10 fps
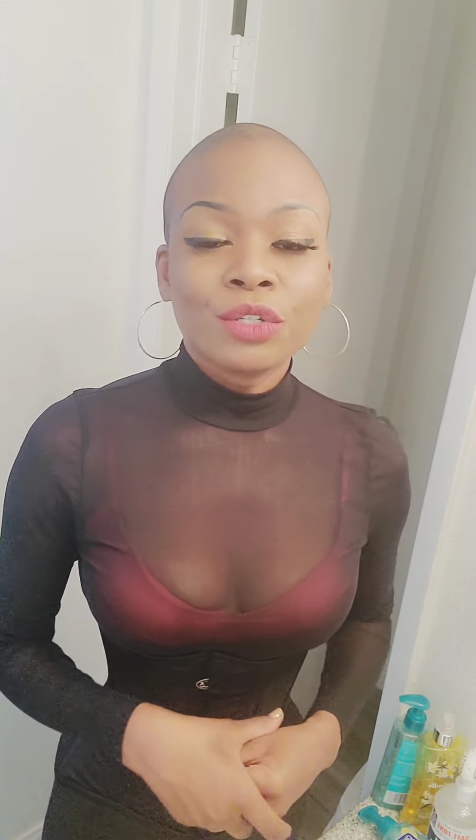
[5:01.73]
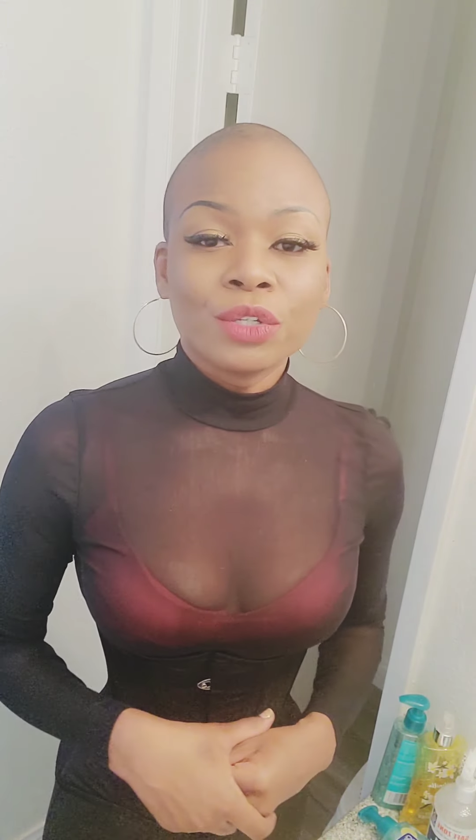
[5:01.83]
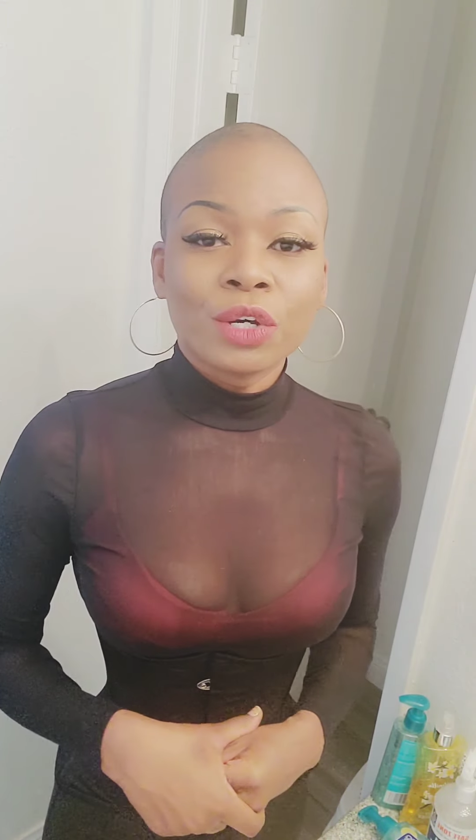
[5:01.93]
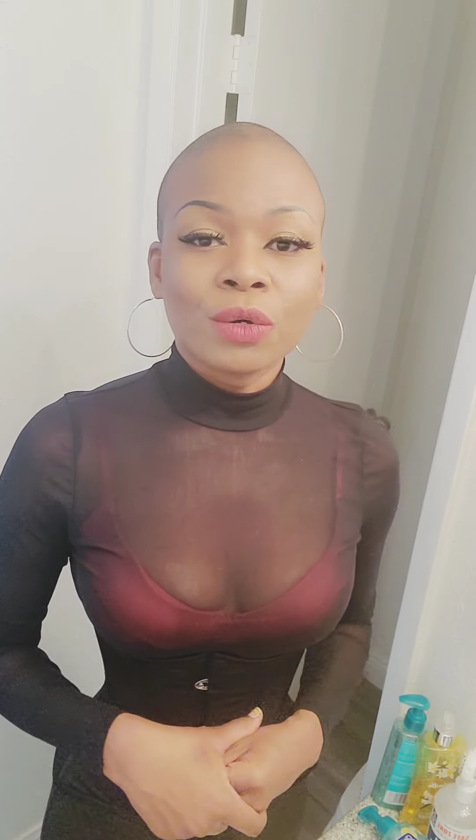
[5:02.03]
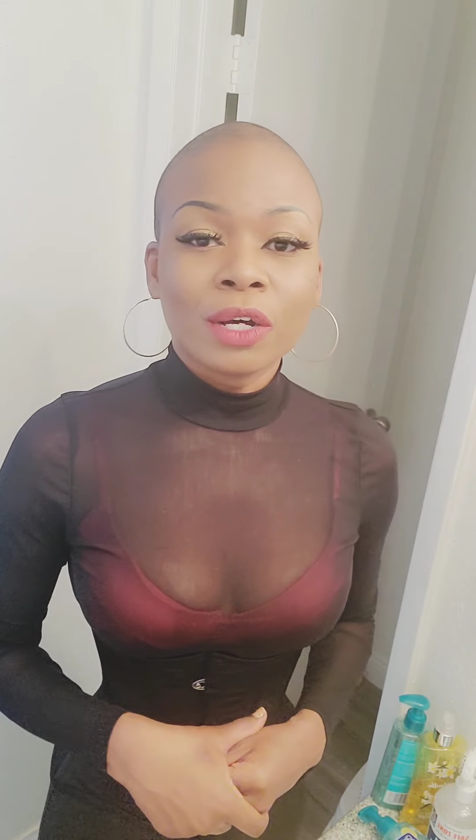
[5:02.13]
you
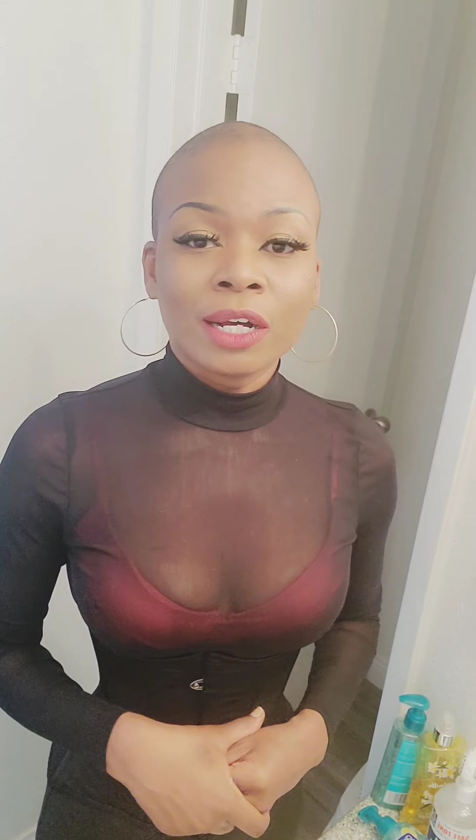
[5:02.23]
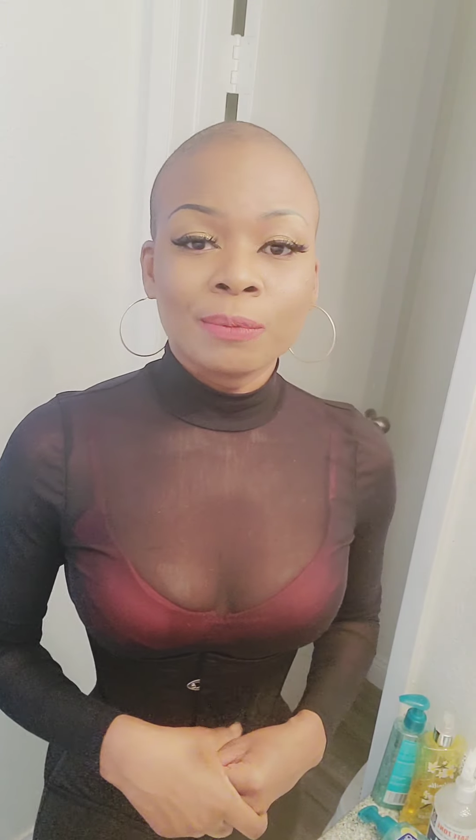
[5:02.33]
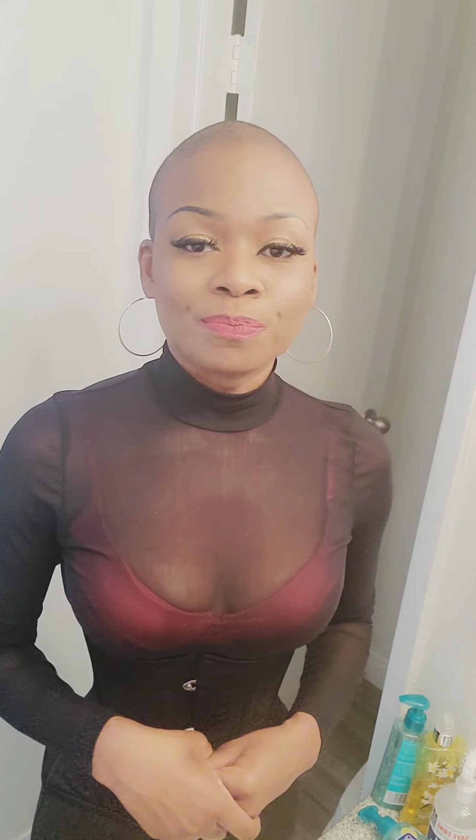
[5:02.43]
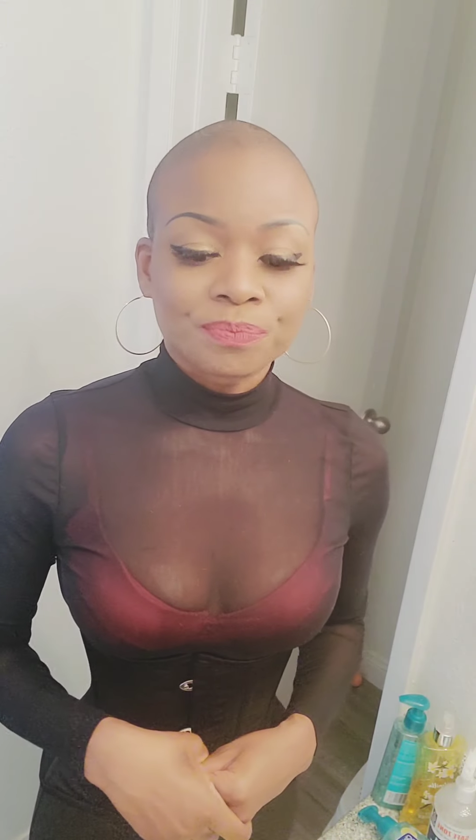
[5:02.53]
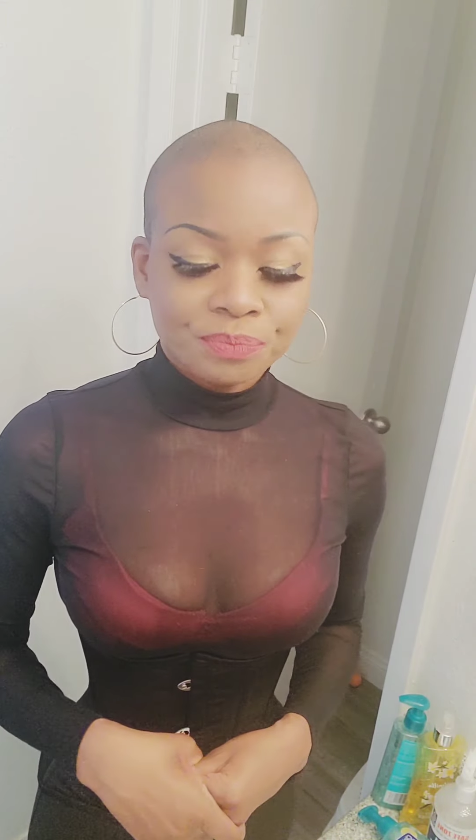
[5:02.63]

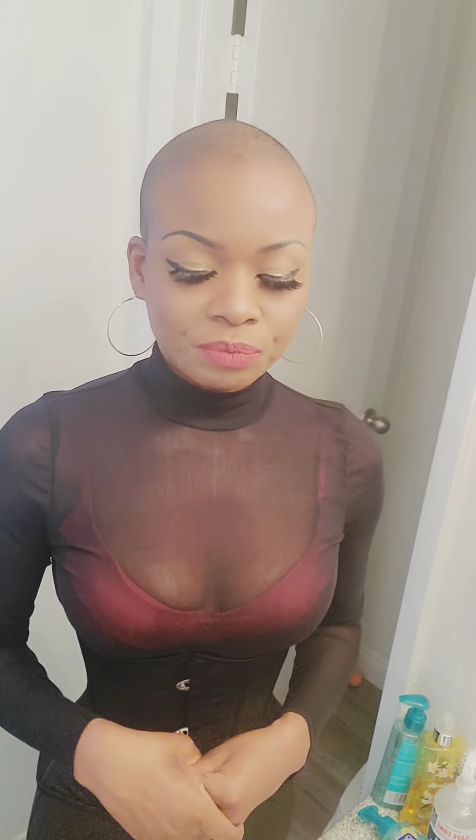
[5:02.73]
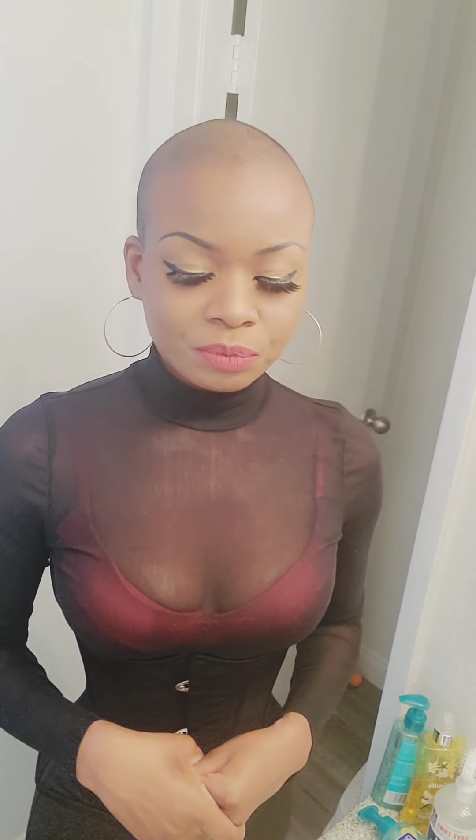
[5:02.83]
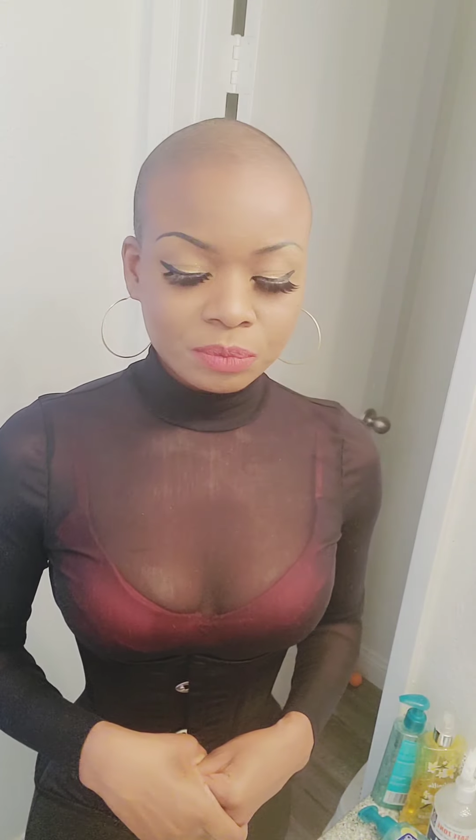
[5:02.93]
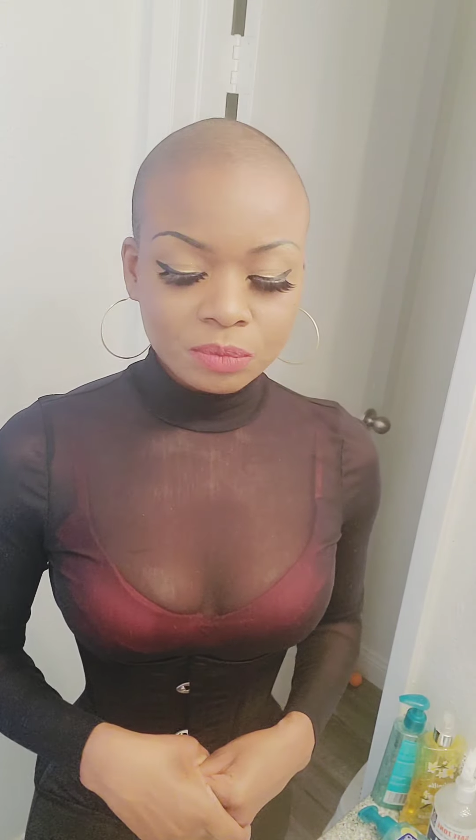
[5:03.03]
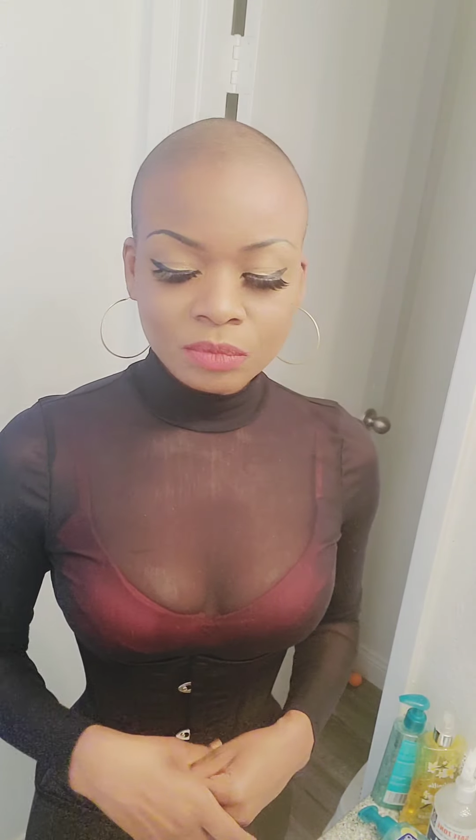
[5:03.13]
know,
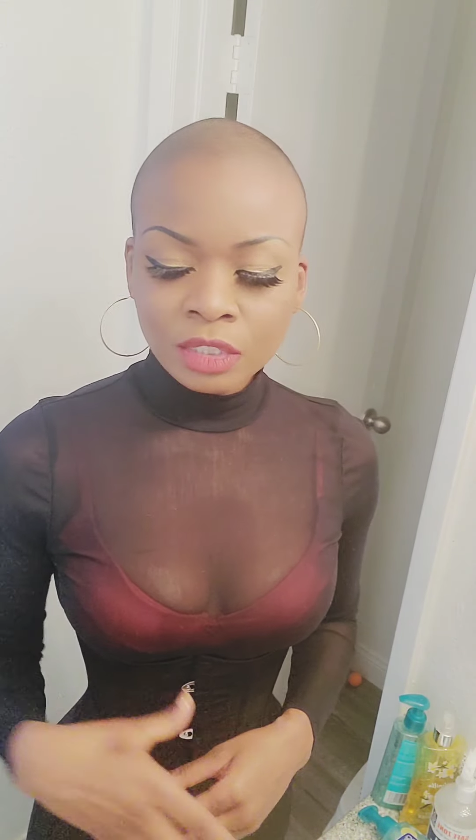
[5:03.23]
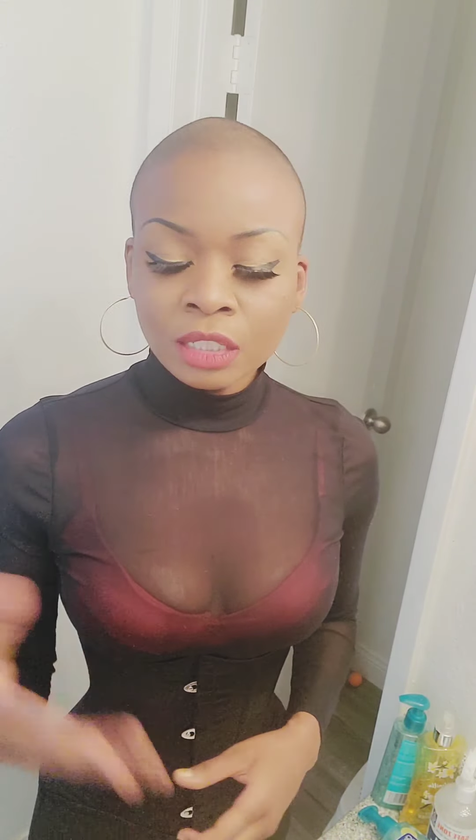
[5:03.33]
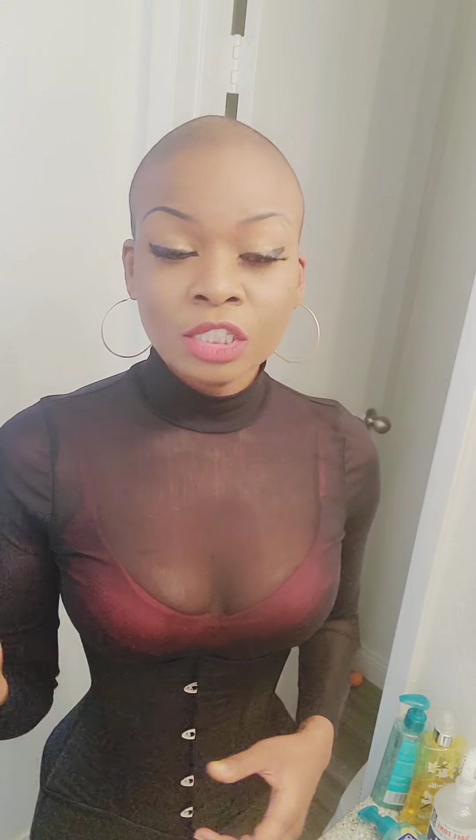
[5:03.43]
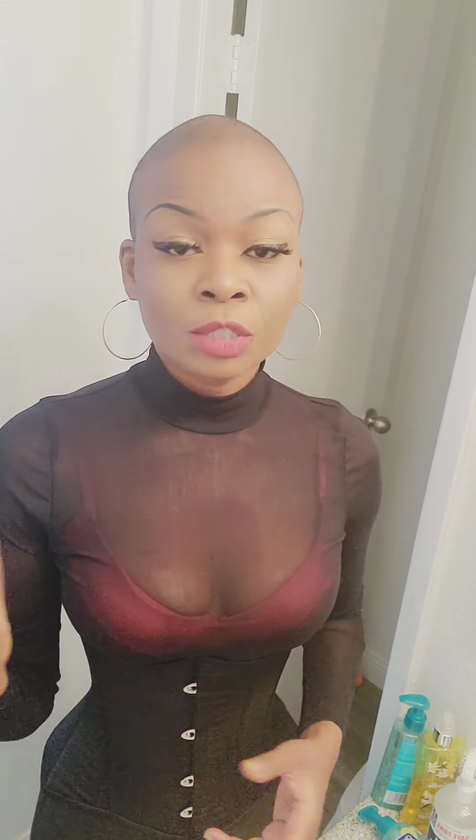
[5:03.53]
a